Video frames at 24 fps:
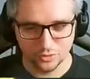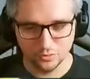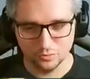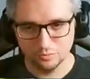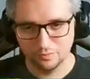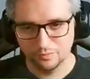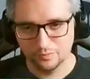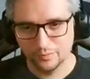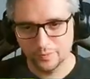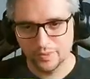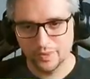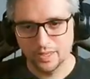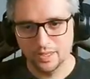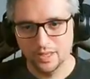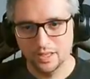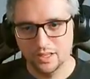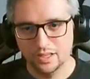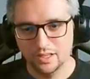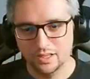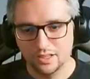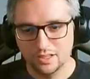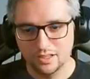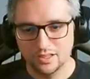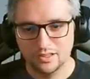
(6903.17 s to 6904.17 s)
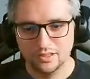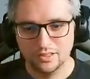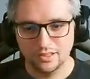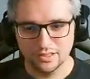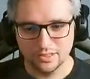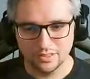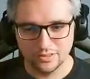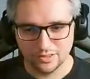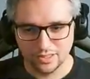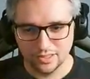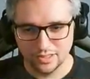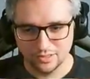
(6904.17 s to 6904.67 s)
No.
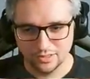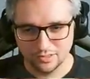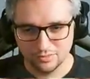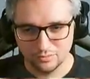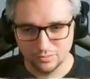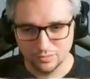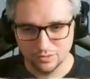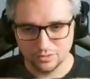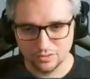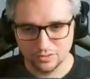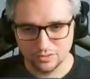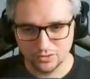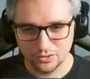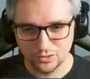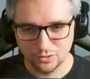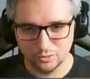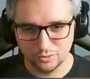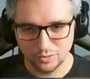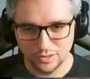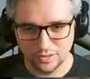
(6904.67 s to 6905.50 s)
Yeah, okay. We're So